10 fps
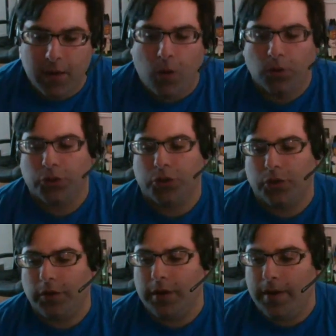
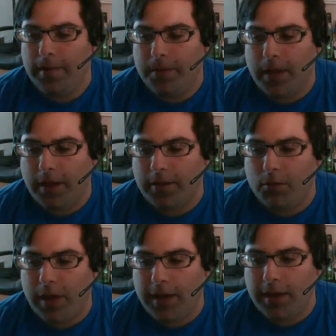culture the
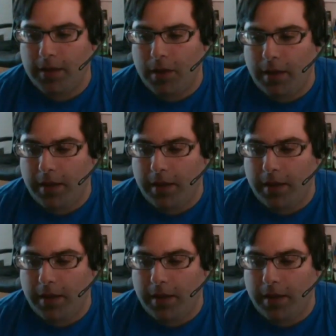way,